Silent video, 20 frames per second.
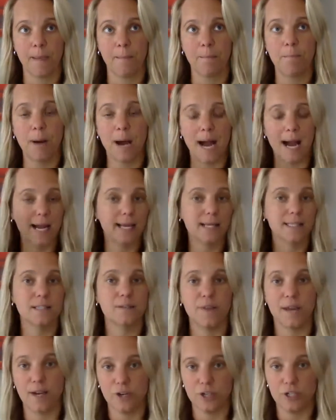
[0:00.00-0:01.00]
pockets of
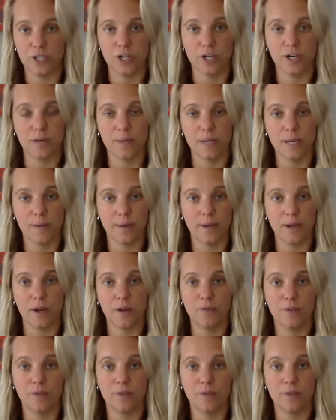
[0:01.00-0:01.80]
energy are going to be coming off,